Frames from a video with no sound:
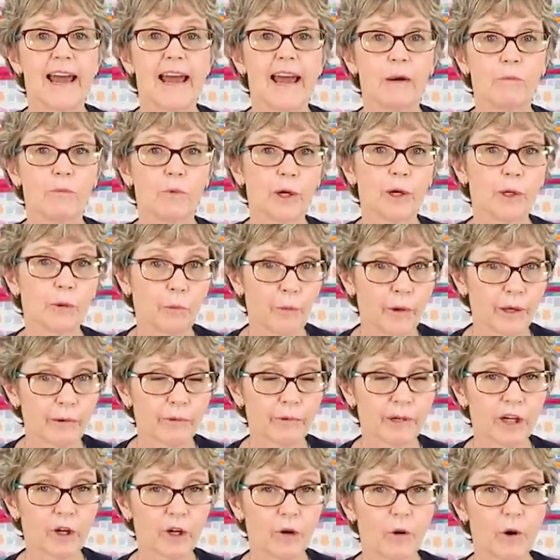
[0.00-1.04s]
And when we
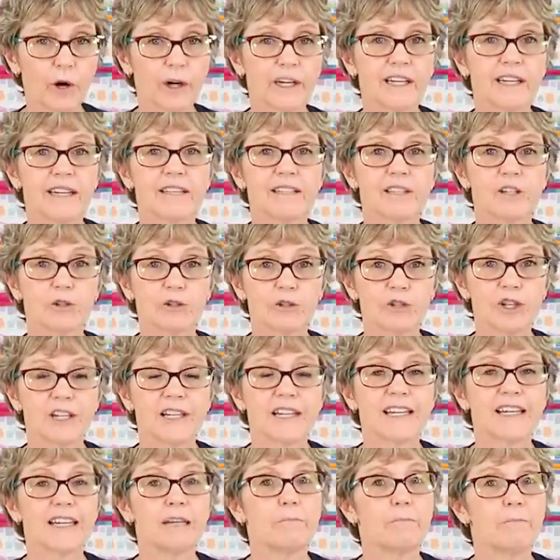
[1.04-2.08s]
record it, it's
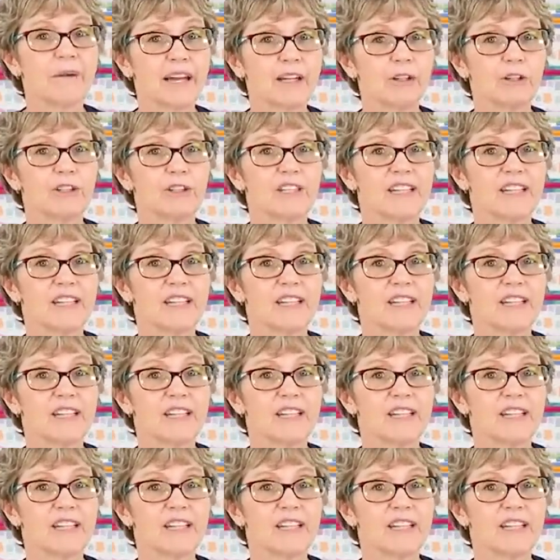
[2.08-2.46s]
usually in better